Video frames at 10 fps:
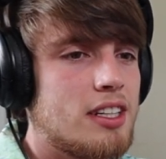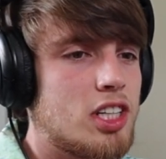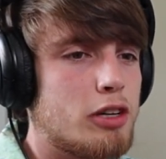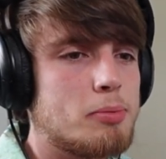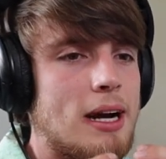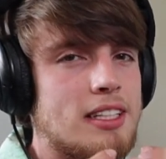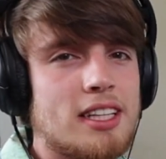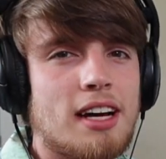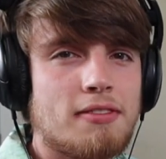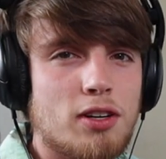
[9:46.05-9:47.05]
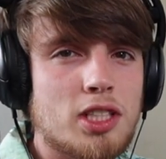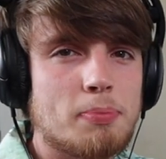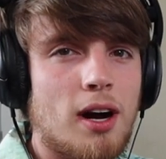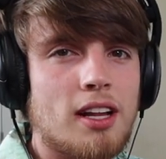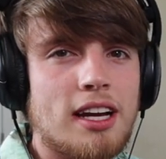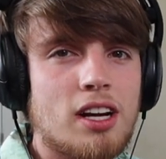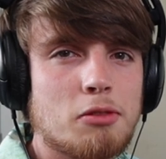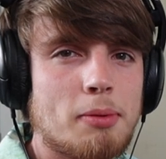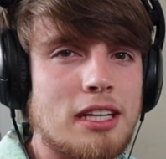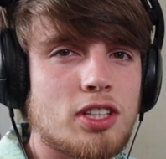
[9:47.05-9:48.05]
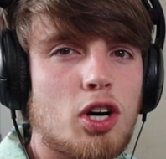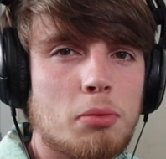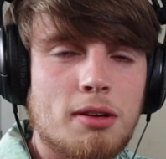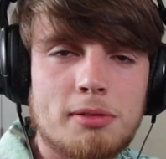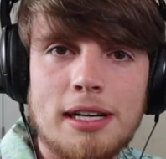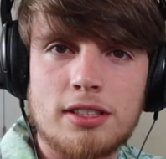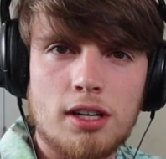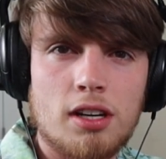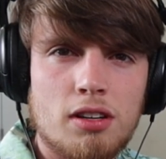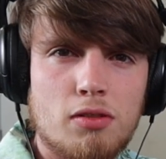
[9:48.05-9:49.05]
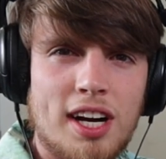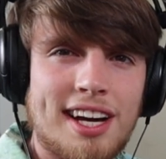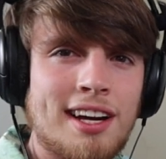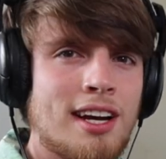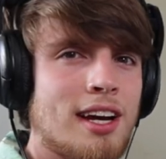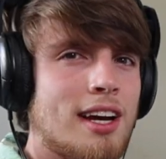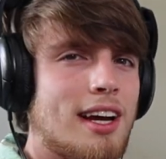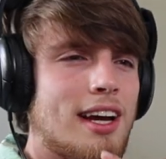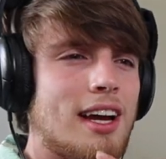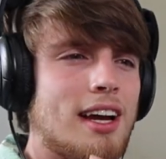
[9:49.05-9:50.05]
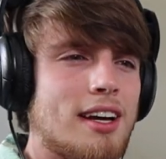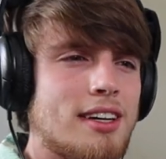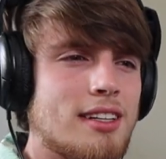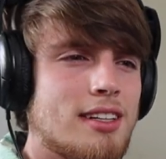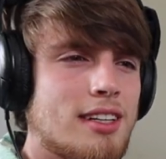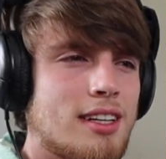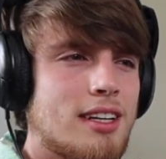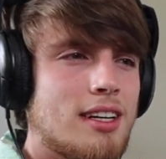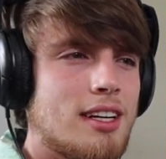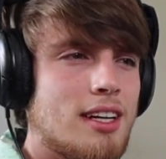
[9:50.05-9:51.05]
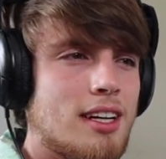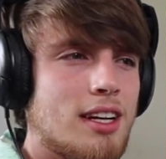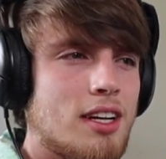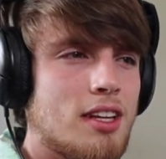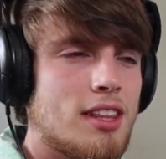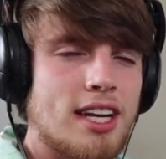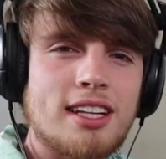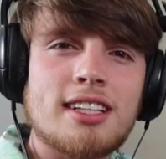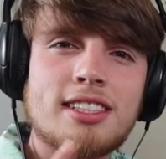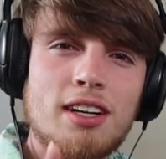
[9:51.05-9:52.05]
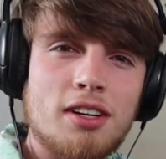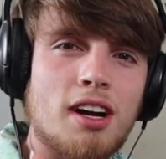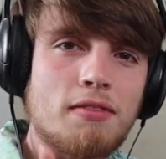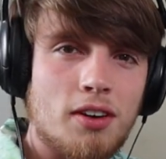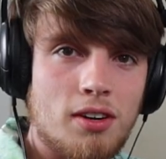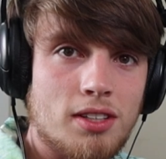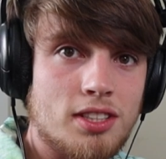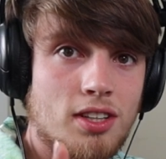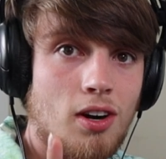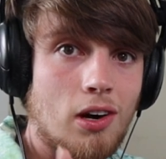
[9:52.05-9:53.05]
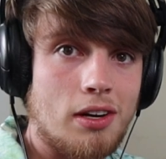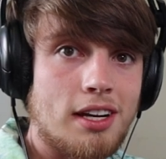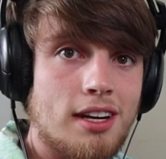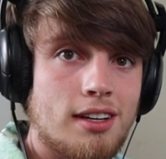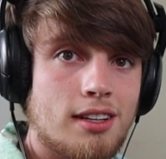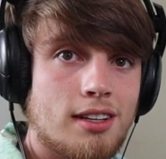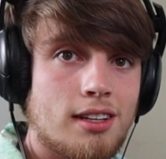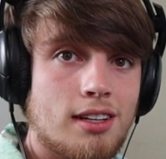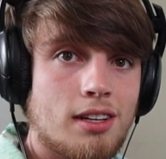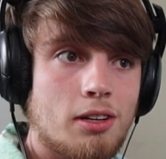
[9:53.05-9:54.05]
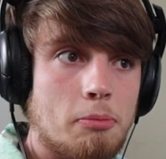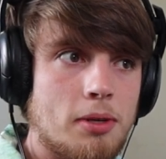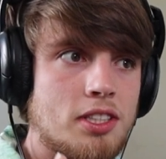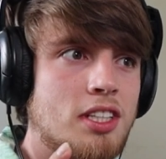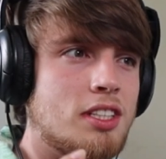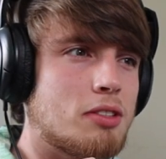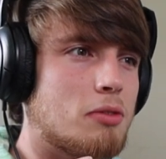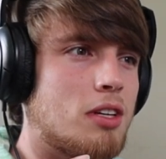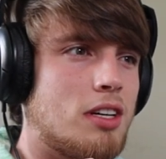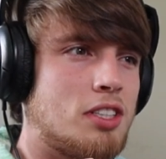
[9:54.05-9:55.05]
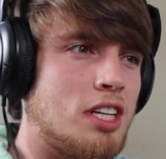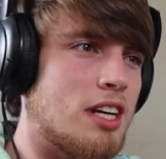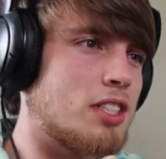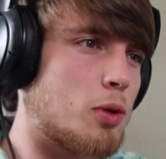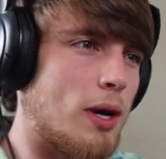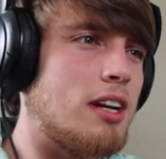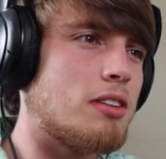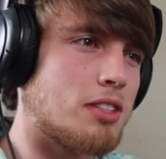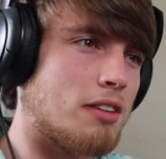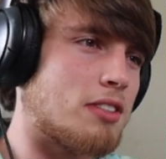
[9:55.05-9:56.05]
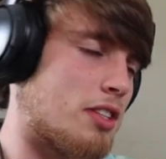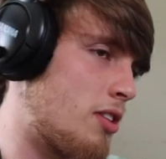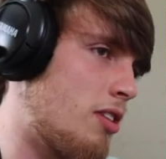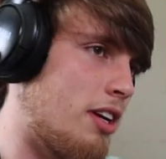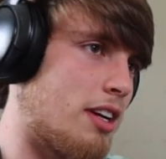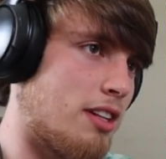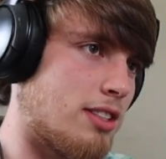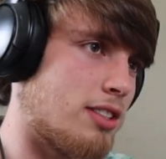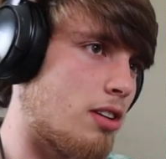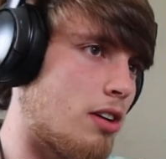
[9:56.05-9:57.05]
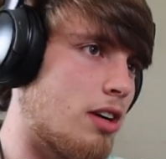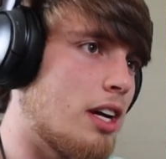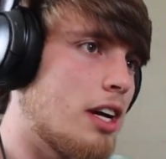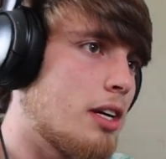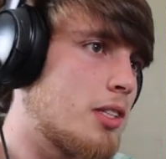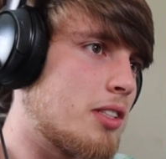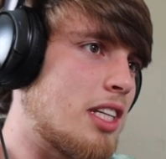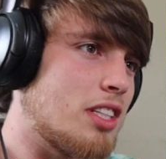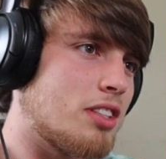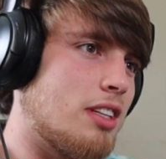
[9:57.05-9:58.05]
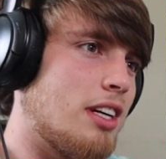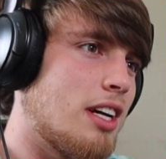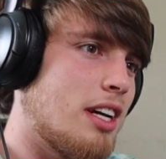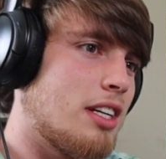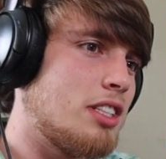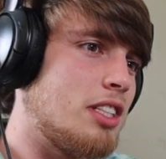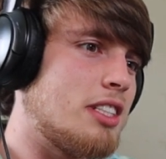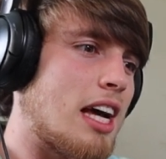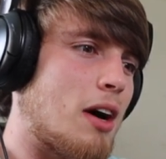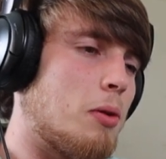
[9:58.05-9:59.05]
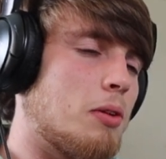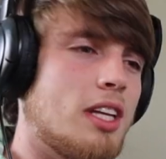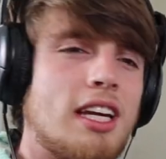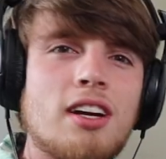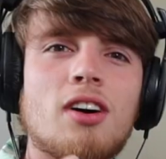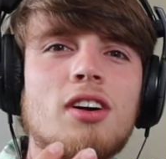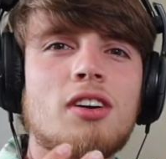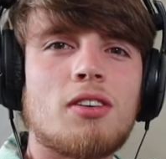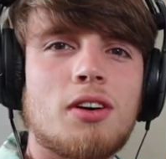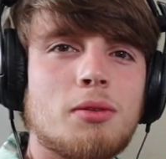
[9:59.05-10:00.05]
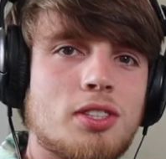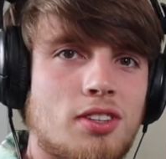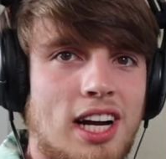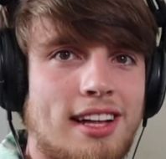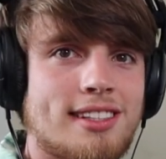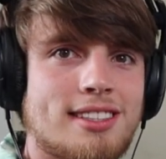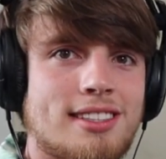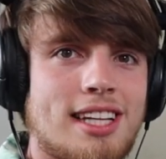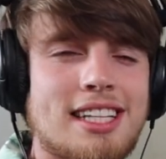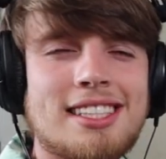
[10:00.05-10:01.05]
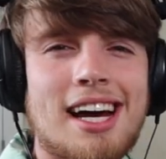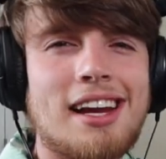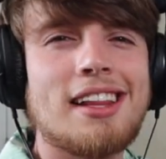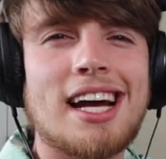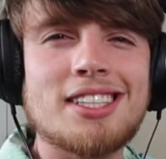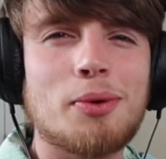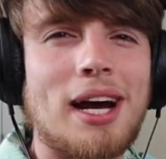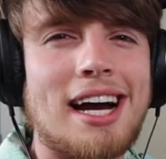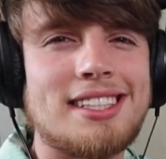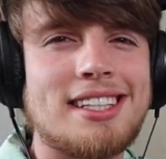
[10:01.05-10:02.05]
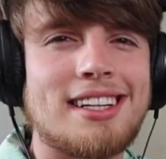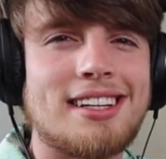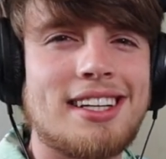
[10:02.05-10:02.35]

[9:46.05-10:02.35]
she comes back to that first spot, like comes back to home, comes back to her, right? And the thing that's there to comfort her is the cardigan. But she's she has equated herself to the cardigan in the song. So essentially, she's now leaning on her own strengths. That's kind of that's the way I see it, at